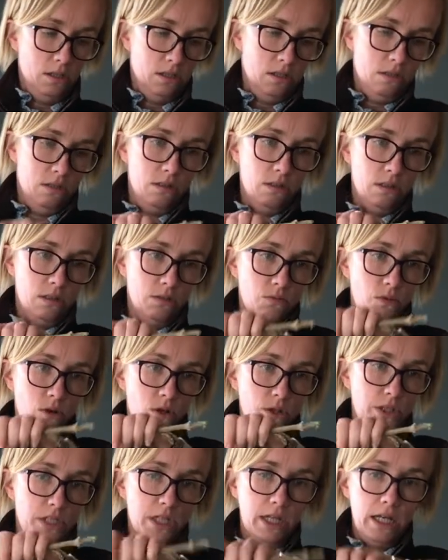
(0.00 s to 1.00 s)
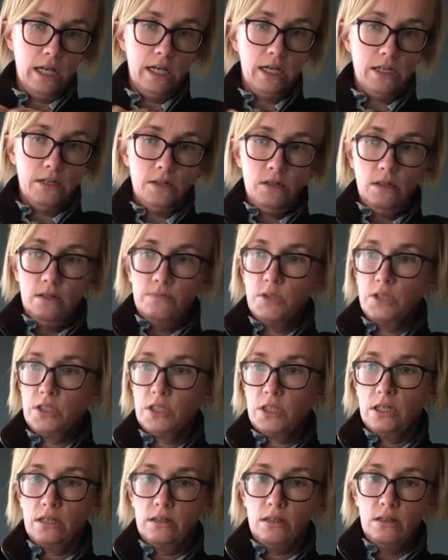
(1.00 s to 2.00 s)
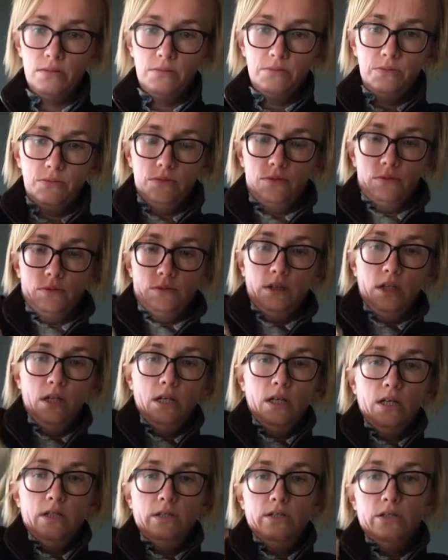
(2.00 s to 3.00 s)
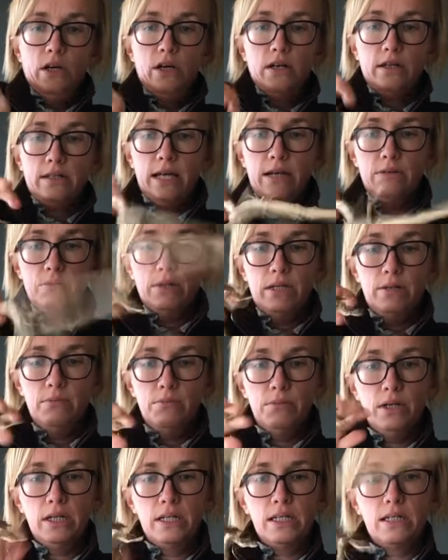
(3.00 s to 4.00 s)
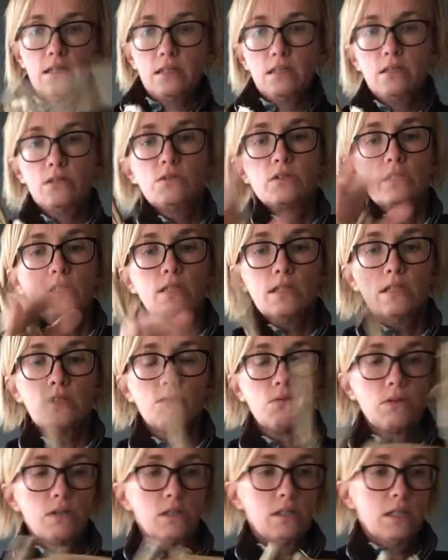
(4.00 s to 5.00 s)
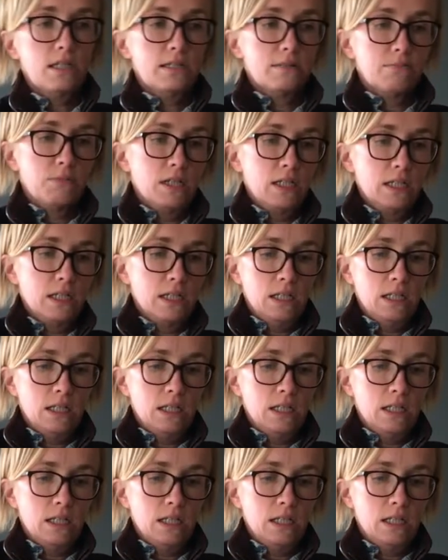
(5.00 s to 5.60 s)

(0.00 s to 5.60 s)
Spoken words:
you can watch here. I'm just going to tuck that one in by using this one as my,